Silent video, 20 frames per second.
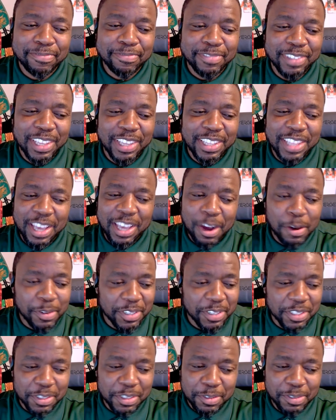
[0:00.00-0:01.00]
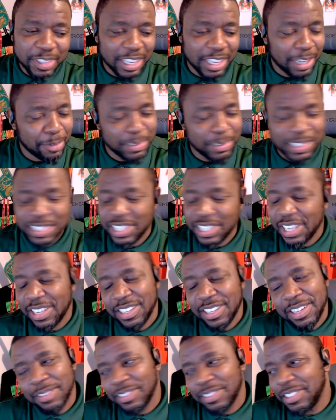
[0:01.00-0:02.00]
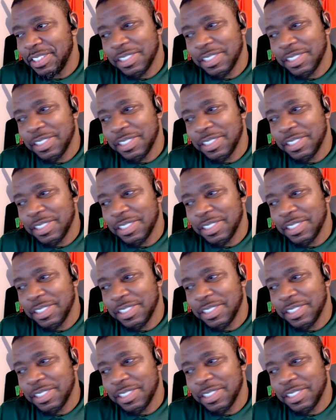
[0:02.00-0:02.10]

They always do. I'm just saying, I'm